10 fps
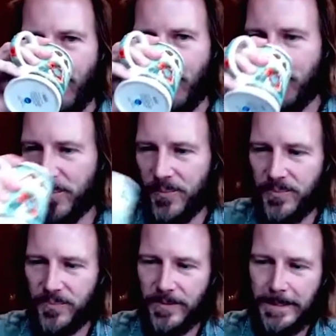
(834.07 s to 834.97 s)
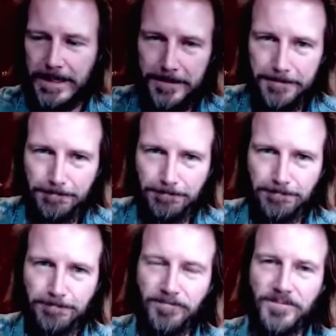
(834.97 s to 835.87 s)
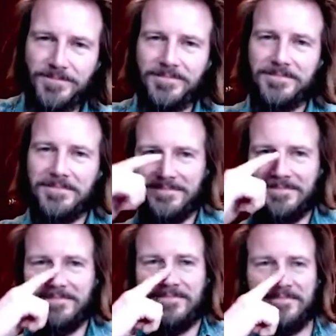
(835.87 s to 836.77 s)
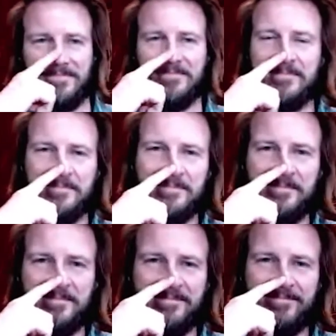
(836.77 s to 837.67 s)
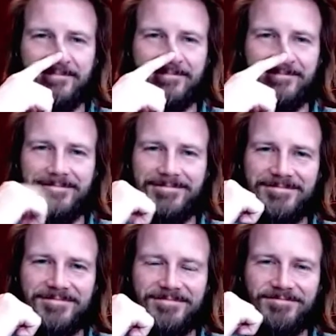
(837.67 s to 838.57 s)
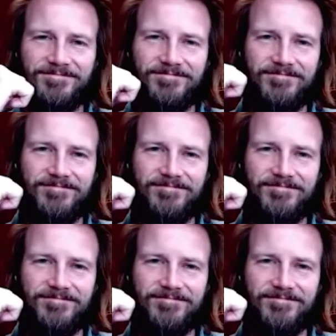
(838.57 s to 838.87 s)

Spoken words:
(not speaking)